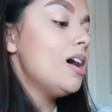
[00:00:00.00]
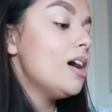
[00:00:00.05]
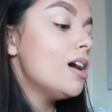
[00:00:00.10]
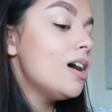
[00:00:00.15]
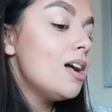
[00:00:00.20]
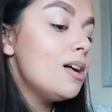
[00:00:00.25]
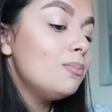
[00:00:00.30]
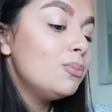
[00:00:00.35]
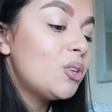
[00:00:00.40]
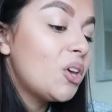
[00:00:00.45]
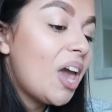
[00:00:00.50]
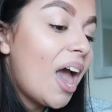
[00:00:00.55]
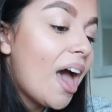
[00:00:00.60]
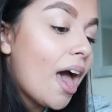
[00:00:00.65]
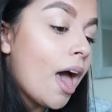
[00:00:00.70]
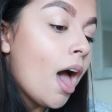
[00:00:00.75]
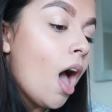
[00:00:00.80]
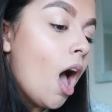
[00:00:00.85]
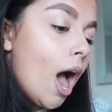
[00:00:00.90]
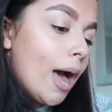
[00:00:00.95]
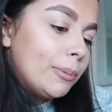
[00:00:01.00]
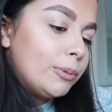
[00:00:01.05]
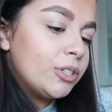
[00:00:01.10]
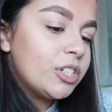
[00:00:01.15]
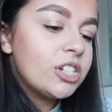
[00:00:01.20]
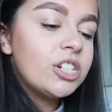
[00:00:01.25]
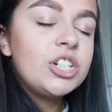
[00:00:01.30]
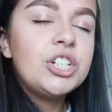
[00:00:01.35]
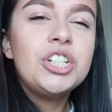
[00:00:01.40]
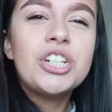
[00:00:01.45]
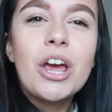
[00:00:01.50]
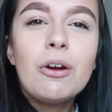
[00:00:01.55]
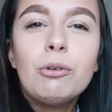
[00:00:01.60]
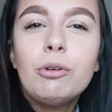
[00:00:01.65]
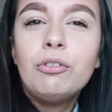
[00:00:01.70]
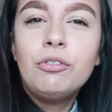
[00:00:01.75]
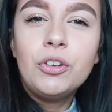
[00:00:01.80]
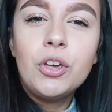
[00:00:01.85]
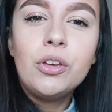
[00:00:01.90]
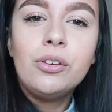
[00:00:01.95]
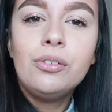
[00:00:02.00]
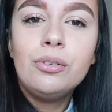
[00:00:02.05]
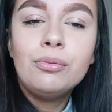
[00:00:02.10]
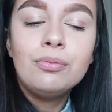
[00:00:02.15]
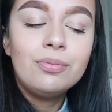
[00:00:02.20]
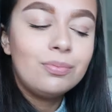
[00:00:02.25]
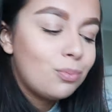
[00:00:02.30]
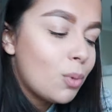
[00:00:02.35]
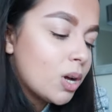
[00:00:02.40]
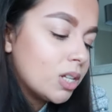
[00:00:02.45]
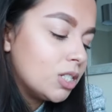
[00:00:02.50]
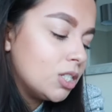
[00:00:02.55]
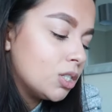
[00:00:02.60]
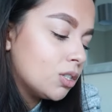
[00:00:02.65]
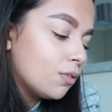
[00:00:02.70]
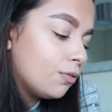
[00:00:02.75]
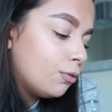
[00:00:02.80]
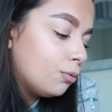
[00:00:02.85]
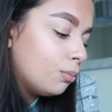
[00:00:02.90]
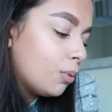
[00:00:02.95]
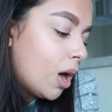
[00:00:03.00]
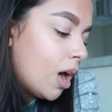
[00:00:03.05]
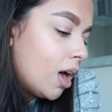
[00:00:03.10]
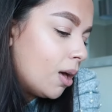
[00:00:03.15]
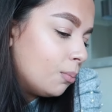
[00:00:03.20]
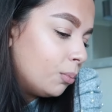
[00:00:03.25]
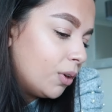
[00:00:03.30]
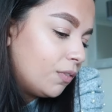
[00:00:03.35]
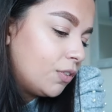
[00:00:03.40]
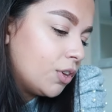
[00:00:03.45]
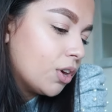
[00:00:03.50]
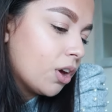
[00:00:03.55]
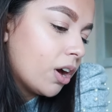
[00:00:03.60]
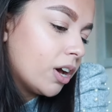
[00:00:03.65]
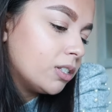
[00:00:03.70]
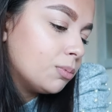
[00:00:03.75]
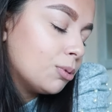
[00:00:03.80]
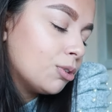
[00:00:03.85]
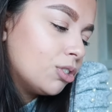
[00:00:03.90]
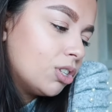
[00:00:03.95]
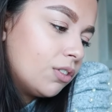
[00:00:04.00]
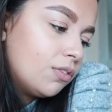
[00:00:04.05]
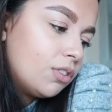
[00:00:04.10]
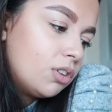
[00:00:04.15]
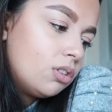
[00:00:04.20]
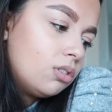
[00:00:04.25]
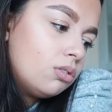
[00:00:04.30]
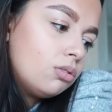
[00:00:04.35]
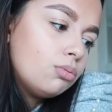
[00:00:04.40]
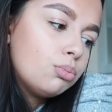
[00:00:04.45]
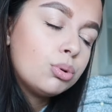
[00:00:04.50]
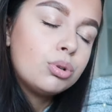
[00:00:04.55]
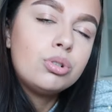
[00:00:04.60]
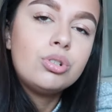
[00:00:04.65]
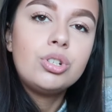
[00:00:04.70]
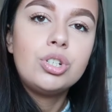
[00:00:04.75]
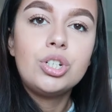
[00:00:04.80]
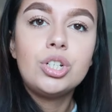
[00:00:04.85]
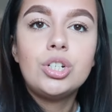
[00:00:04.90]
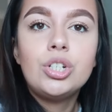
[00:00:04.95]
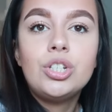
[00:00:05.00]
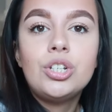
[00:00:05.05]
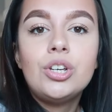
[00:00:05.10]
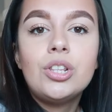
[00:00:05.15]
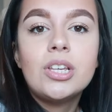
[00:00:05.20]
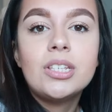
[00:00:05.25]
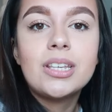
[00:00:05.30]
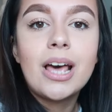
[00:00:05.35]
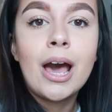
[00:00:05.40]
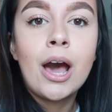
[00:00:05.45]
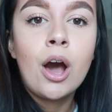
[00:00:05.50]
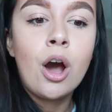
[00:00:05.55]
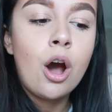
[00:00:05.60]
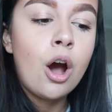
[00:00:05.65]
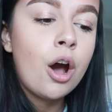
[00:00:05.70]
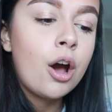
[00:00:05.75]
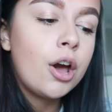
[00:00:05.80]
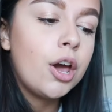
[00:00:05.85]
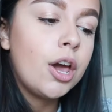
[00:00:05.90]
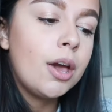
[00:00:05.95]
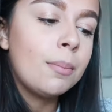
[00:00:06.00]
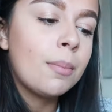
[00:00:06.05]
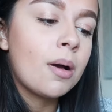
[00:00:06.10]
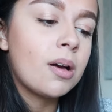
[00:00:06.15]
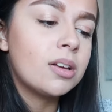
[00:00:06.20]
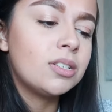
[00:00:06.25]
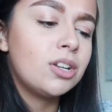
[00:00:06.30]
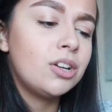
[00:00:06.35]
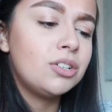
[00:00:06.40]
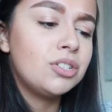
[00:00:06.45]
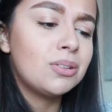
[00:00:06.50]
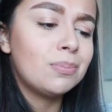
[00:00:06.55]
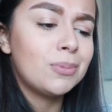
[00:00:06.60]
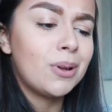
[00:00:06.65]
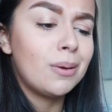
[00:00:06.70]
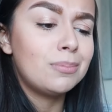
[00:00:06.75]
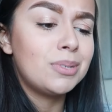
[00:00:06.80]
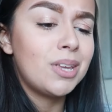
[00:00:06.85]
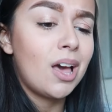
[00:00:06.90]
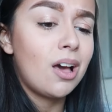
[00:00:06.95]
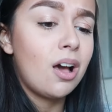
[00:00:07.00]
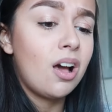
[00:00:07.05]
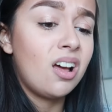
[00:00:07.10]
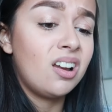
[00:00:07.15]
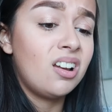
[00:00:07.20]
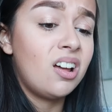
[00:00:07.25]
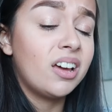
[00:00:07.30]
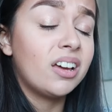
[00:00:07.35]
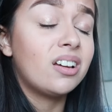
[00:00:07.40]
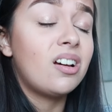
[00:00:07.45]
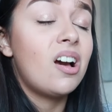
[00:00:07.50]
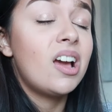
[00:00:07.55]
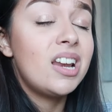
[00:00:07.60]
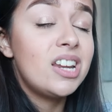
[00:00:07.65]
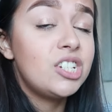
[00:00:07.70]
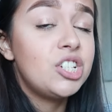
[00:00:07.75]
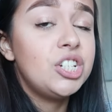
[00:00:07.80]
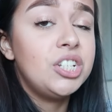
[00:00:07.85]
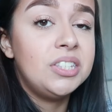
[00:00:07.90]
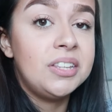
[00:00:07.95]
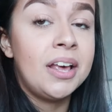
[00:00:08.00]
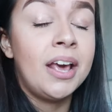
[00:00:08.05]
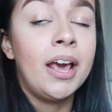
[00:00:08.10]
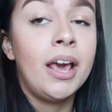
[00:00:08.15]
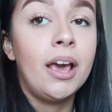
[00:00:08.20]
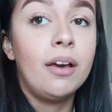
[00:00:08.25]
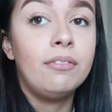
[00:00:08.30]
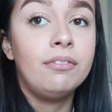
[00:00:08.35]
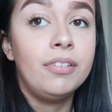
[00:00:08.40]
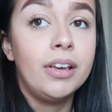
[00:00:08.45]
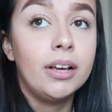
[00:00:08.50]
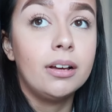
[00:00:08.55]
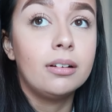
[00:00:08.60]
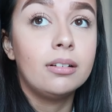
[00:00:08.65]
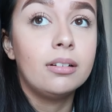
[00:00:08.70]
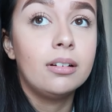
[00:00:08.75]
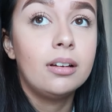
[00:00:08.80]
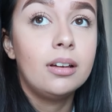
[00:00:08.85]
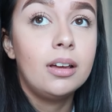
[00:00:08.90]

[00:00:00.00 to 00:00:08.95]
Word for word: Um, so yeah, I'm just going to share a few ones um, with you guys because if you want to do this at home, I know sometimes I like, I literally sit here and think,